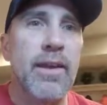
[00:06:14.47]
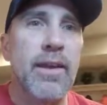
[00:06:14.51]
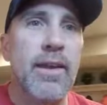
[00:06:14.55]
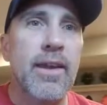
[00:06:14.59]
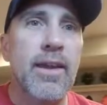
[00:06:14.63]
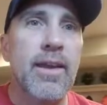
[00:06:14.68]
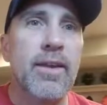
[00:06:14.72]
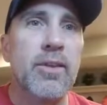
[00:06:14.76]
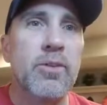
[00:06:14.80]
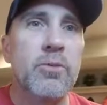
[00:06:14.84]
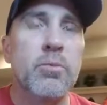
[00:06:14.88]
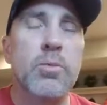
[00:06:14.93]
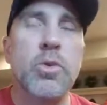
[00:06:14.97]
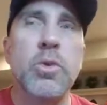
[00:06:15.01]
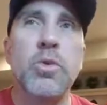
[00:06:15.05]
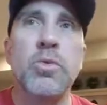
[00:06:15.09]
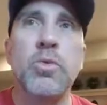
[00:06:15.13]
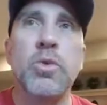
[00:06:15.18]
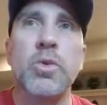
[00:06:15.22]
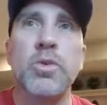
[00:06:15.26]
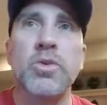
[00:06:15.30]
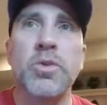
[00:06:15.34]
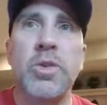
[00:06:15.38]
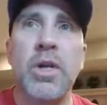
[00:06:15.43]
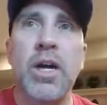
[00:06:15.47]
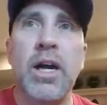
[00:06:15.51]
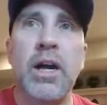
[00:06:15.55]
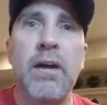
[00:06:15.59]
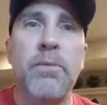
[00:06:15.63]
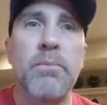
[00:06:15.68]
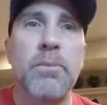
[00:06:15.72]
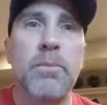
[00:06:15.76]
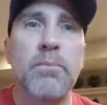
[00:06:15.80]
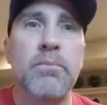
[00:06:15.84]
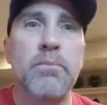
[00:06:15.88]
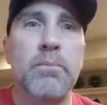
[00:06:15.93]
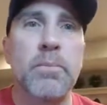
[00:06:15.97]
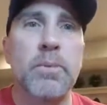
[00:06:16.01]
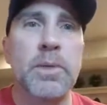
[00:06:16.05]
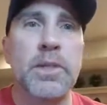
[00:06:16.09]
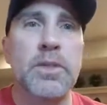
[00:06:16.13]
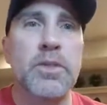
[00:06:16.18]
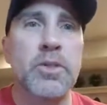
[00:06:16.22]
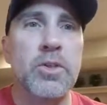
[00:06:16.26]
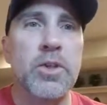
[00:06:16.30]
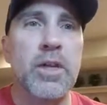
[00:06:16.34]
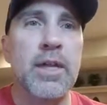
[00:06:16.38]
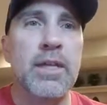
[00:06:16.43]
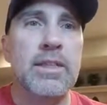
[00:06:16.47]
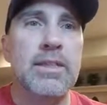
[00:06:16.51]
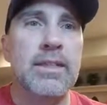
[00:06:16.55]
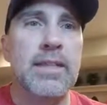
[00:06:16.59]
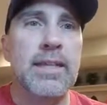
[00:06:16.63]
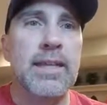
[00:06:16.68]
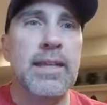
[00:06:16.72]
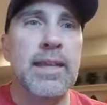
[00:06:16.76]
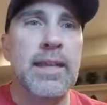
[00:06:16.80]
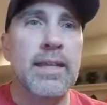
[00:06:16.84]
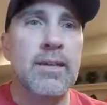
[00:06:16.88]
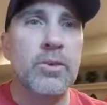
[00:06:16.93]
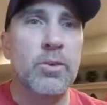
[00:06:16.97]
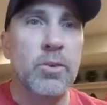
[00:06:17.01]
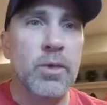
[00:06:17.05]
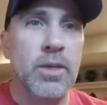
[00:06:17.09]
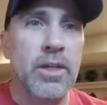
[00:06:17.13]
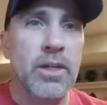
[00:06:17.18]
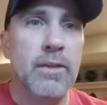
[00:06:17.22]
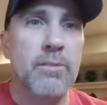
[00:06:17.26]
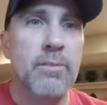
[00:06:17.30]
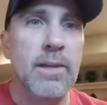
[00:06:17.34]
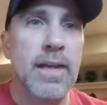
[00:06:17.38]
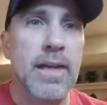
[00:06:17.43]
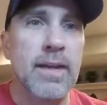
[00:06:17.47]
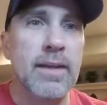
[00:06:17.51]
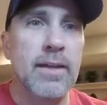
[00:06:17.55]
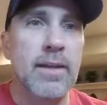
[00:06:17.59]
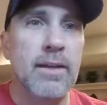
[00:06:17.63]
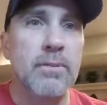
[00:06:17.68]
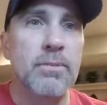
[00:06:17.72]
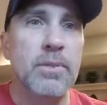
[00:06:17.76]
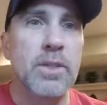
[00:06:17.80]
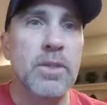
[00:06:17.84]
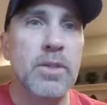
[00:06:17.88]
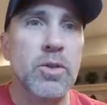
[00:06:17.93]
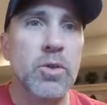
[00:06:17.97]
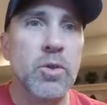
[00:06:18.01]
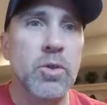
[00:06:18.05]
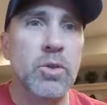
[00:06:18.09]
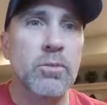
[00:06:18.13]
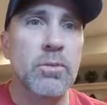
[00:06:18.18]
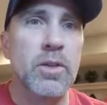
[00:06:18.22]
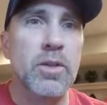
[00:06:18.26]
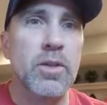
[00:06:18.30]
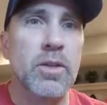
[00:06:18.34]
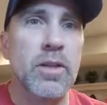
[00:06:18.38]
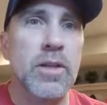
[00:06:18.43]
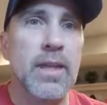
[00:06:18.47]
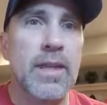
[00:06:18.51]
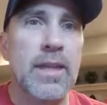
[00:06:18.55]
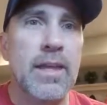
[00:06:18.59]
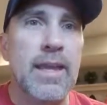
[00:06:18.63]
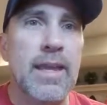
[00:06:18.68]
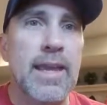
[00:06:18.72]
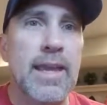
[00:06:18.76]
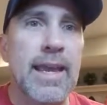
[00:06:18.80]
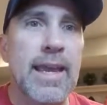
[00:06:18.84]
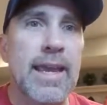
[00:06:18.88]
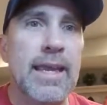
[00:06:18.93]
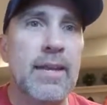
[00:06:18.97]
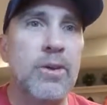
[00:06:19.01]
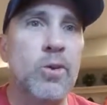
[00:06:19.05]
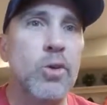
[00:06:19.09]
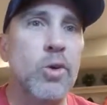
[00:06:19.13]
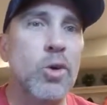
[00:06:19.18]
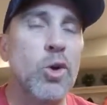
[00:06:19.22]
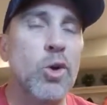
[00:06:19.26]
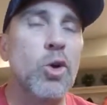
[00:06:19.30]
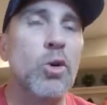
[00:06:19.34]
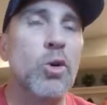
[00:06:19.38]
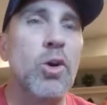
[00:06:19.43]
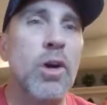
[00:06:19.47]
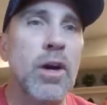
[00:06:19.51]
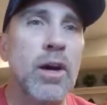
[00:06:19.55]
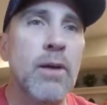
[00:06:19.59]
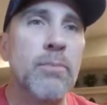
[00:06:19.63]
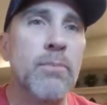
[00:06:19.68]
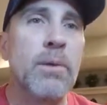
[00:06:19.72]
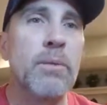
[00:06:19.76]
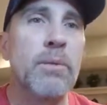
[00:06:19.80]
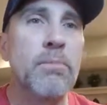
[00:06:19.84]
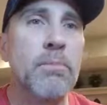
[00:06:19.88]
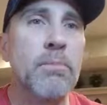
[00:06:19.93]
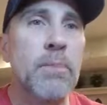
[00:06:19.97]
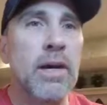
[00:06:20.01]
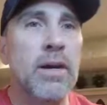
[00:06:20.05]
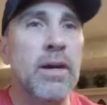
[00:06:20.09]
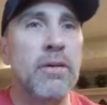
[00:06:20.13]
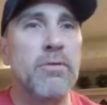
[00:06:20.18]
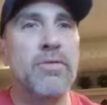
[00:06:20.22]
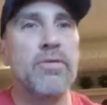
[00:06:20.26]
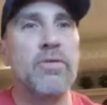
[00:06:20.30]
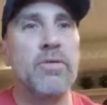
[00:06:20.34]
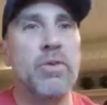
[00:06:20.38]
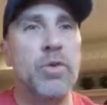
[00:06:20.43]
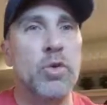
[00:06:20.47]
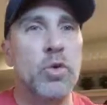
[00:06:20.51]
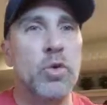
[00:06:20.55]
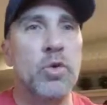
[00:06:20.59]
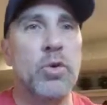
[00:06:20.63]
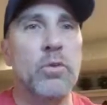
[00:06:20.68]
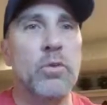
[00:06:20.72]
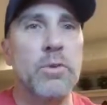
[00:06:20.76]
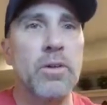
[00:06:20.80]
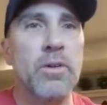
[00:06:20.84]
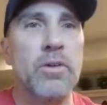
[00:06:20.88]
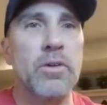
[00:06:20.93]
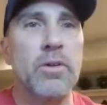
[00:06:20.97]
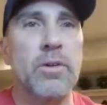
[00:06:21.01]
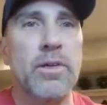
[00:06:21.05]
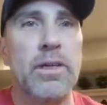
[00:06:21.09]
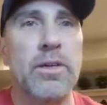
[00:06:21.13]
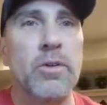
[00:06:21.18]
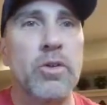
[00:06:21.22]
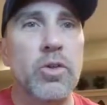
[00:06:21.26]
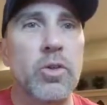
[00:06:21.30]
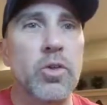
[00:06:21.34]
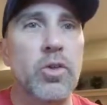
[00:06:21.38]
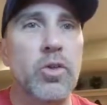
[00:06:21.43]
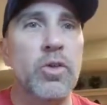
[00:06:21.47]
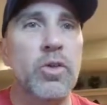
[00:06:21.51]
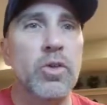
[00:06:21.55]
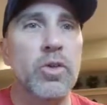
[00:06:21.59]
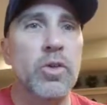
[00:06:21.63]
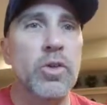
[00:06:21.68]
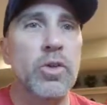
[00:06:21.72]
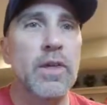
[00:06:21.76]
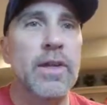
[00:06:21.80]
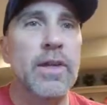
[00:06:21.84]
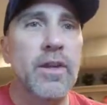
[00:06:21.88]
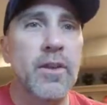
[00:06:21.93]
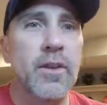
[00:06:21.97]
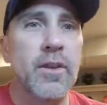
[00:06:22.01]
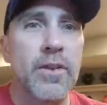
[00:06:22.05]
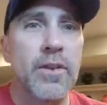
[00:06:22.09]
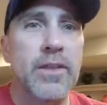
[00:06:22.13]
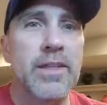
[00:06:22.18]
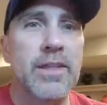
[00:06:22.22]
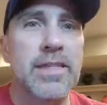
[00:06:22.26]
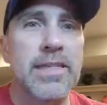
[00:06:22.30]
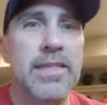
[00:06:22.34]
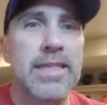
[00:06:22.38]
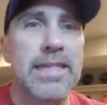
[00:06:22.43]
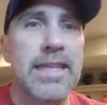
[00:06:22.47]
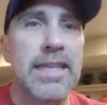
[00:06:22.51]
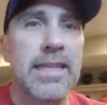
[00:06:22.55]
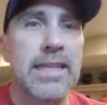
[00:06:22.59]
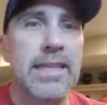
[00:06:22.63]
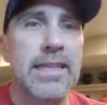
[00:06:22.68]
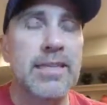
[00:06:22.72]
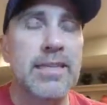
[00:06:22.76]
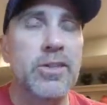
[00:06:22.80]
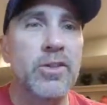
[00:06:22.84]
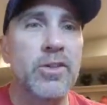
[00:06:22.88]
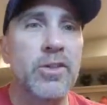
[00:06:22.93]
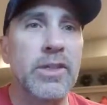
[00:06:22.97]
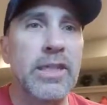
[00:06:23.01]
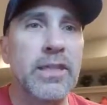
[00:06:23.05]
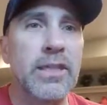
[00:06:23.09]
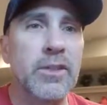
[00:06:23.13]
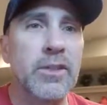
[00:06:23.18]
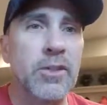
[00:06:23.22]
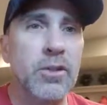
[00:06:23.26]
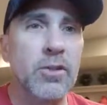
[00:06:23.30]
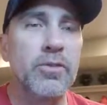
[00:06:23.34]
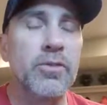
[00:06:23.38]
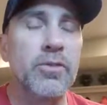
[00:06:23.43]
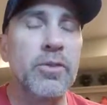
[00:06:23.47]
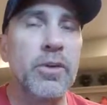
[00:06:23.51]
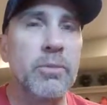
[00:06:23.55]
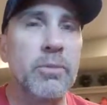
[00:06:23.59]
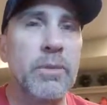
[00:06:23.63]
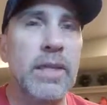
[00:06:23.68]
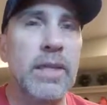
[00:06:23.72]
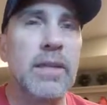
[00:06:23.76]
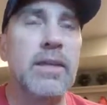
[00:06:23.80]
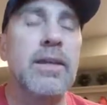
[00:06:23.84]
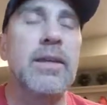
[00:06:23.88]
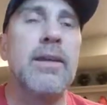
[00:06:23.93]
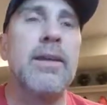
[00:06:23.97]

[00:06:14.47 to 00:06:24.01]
And your mood will drop, but trust that it will come back up to normal, and it will go up above normal. It'll go to a healthy state, and you'll heal from it.